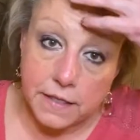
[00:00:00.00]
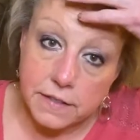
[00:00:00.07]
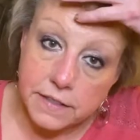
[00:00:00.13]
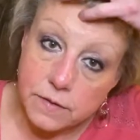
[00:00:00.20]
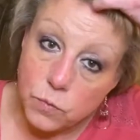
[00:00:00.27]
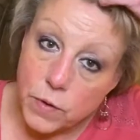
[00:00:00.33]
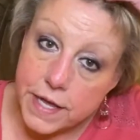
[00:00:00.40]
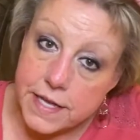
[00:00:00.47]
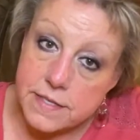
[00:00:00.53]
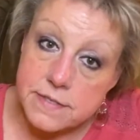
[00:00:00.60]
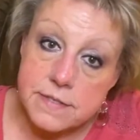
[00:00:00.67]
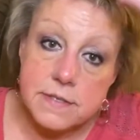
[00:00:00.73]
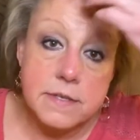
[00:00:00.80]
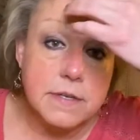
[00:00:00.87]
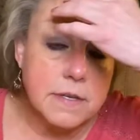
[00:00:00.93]
a little
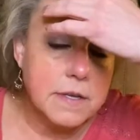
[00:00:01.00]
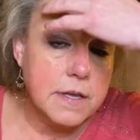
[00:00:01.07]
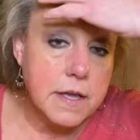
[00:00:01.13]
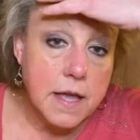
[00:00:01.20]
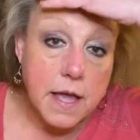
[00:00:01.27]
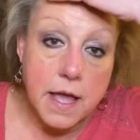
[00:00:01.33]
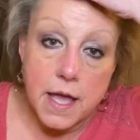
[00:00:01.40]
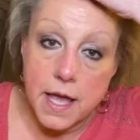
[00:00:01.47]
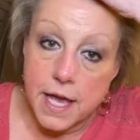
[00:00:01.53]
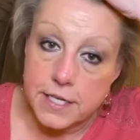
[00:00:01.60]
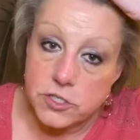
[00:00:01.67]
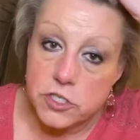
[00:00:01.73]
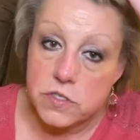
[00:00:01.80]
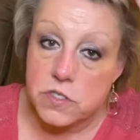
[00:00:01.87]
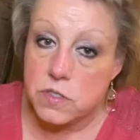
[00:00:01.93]
ways and
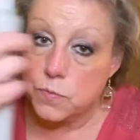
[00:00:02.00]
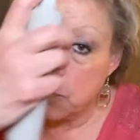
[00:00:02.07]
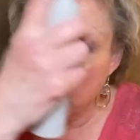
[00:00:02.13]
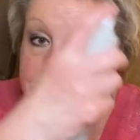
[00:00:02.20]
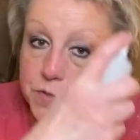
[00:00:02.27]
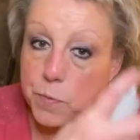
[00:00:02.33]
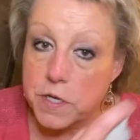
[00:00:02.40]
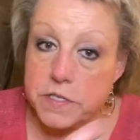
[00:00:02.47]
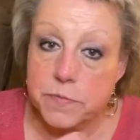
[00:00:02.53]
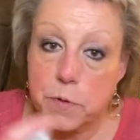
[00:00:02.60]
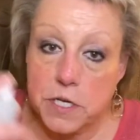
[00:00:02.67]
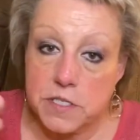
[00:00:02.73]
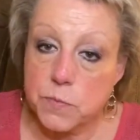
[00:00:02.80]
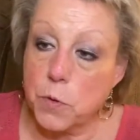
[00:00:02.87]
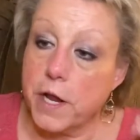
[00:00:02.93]
just spray, spray, spray,
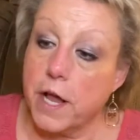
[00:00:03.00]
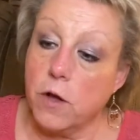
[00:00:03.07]
spray.